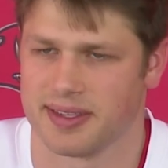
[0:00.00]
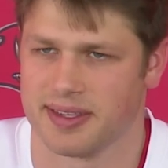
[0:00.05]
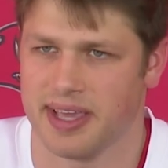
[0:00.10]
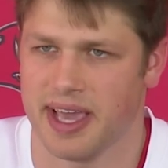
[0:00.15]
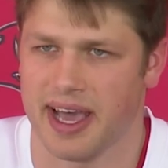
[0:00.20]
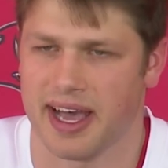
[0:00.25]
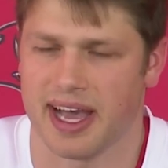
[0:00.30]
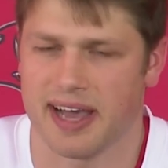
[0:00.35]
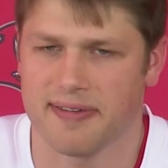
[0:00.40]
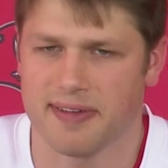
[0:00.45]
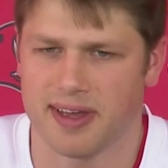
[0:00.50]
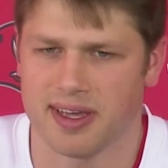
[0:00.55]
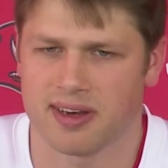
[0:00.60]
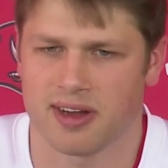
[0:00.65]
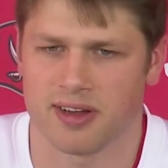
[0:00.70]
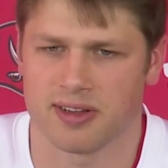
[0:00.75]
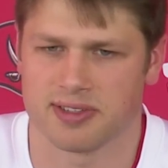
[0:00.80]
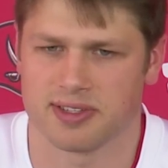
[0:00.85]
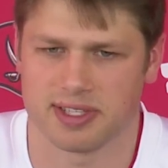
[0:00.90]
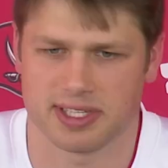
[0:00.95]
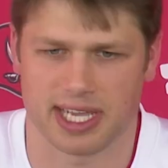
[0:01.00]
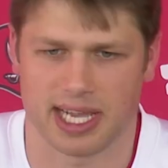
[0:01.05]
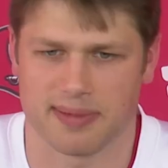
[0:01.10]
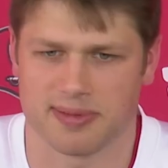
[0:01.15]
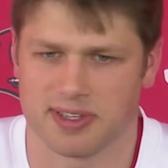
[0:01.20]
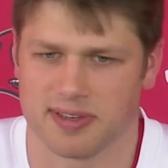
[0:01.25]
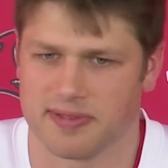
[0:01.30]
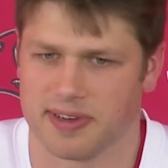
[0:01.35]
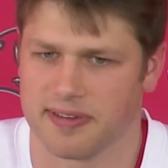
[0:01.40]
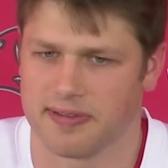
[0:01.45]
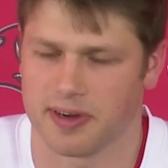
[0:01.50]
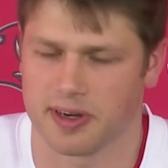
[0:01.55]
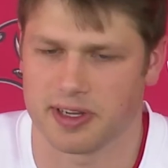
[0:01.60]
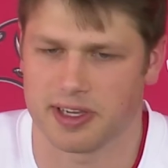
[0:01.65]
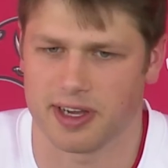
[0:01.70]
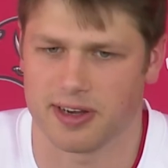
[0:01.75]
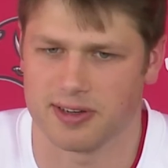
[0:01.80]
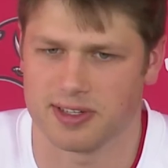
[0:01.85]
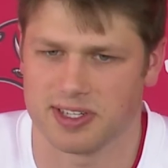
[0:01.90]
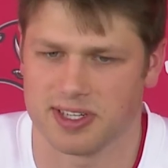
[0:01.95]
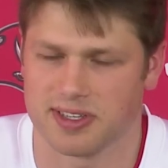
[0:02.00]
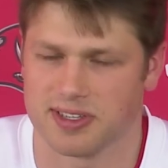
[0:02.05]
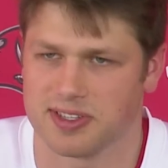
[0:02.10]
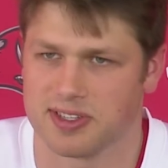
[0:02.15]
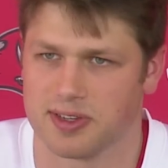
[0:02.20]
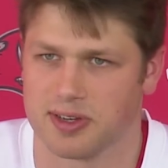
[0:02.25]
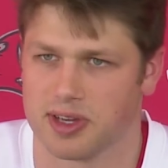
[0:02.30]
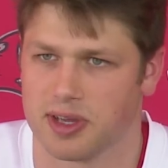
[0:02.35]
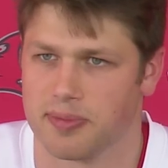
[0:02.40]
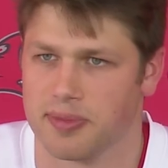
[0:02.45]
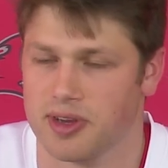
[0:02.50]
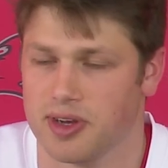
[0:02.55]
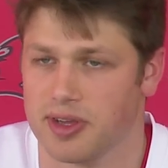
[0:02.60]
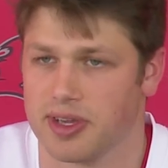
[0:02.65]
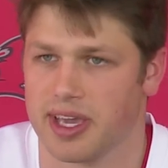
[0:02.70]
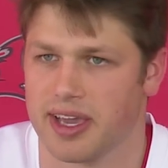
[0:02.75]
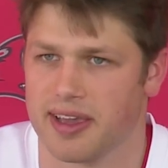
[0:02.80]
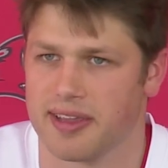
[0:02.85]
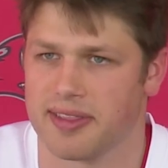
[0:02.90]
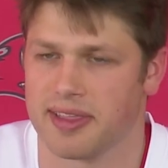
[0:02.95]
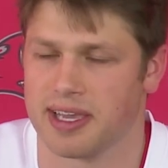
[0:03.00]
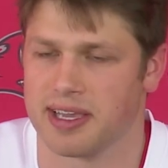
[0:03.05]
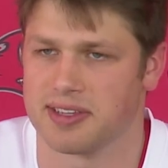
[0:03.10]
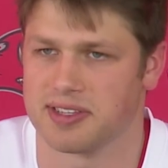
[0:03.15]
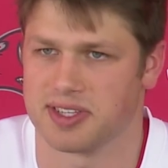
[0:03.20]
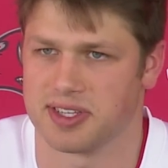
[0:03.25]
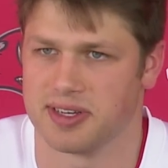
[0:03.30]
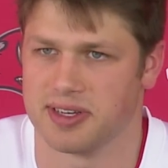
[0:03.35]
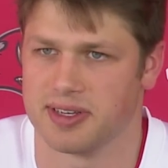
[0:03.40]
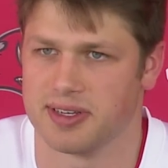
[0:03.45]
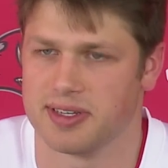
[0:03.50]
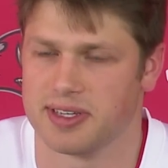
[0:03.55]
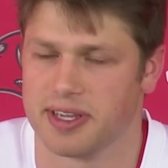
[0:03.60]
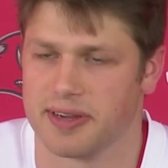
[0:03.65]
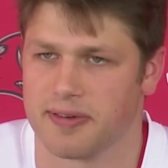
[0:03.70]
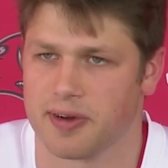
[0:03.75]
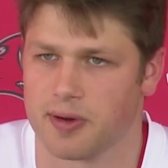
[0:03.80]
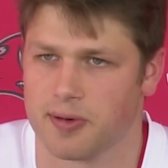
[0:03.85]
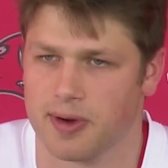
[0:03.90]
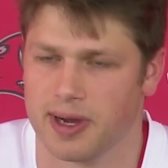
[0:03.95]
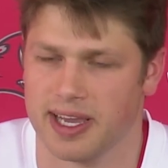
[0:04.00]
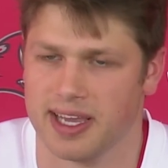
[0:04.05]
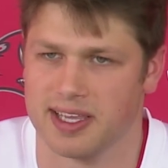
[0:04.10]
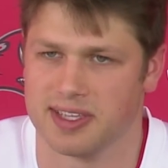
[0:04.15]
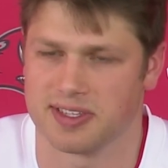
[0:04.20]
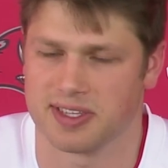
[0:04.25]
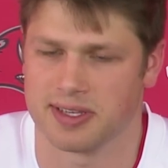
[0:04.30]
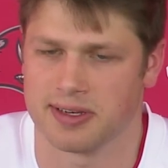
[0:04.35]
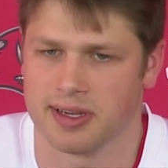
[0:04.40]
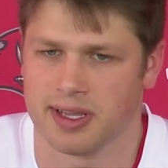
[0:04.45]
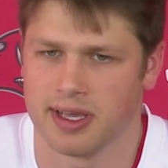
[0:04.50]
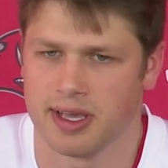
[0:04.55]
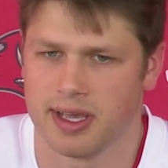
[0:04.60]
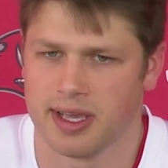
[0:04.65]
Yeah, I've had all types of different coaches who communicate things in different ways, and